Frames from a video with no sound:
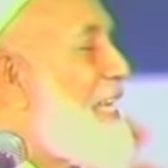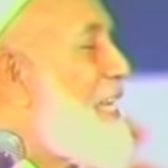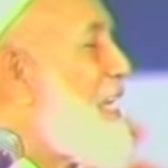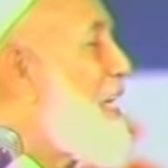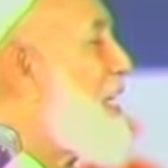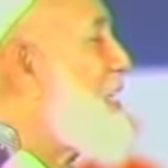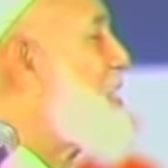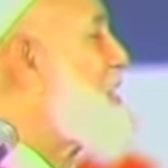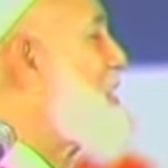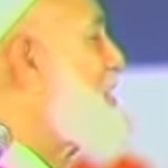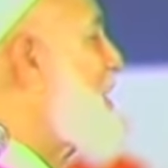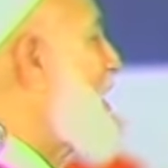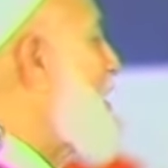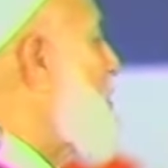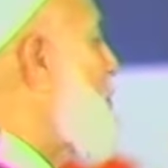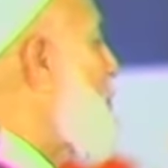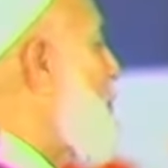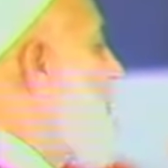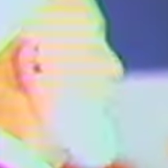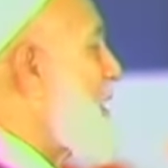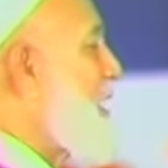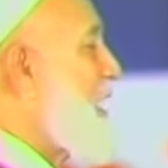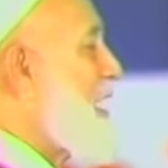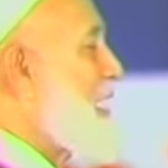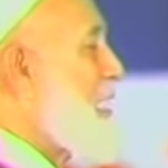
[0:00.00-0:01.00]
Christian
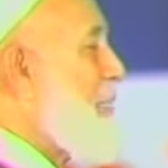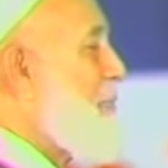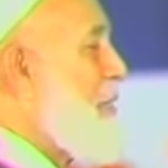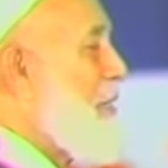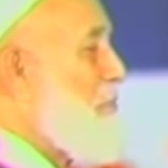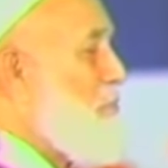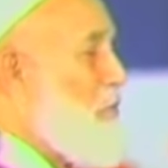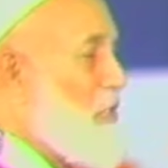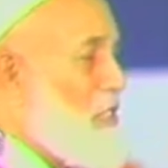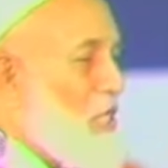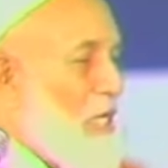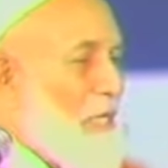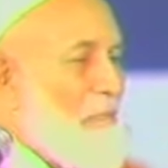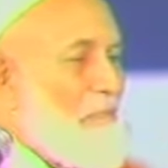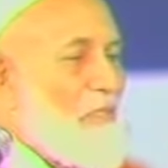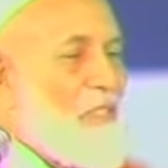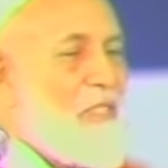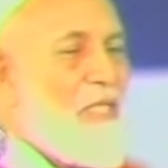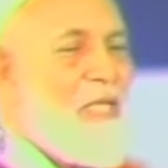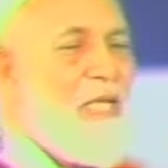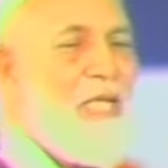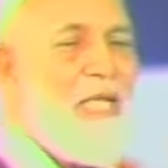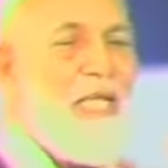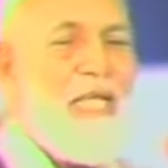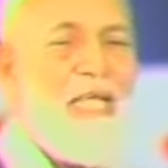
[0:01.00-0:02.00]
witness among
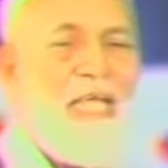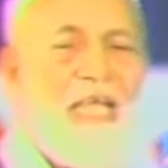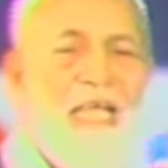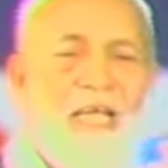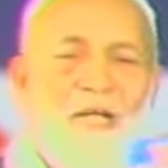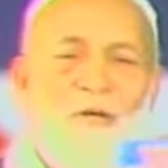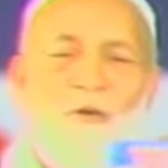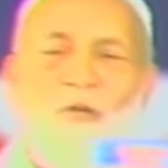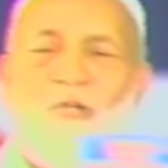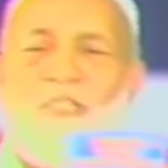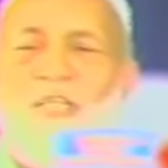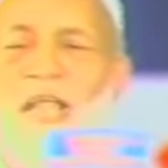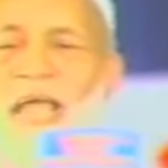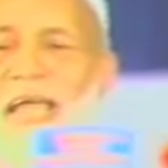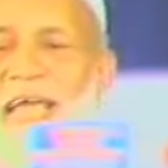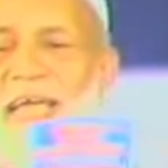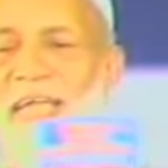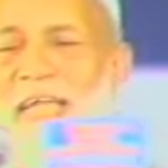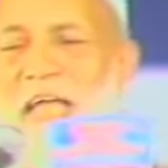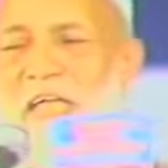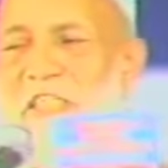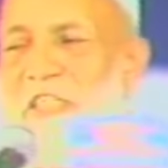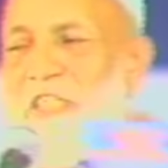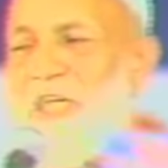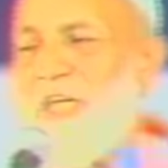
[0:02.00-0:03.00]
Muslims. It looks like a
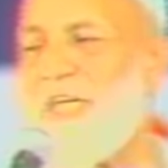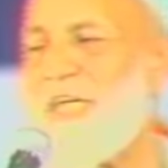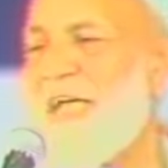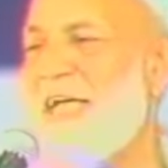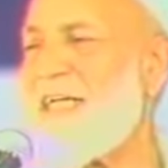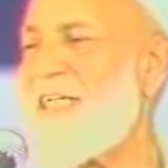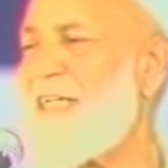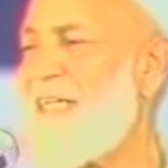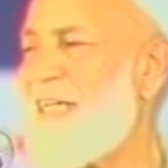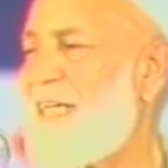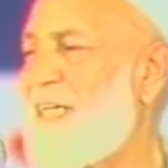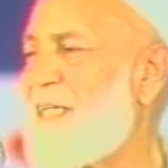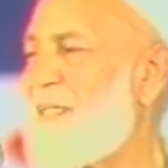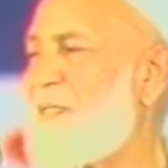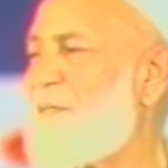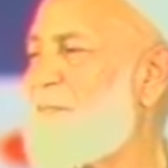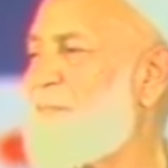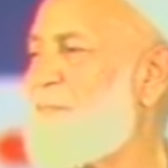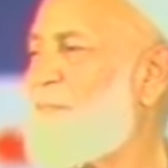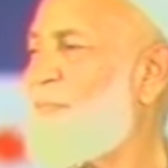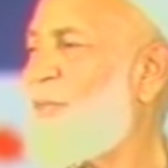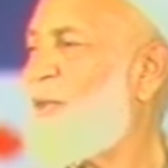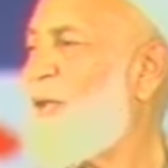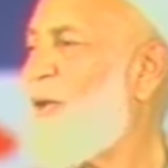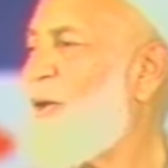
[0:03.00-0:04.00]
Nigerian
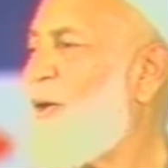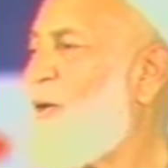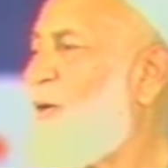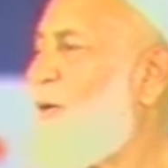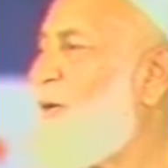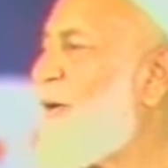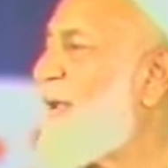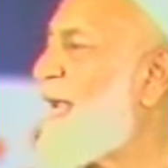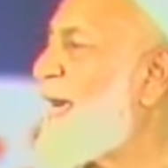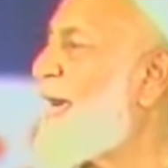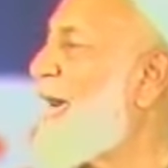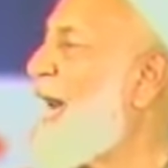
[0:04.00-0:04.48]
or a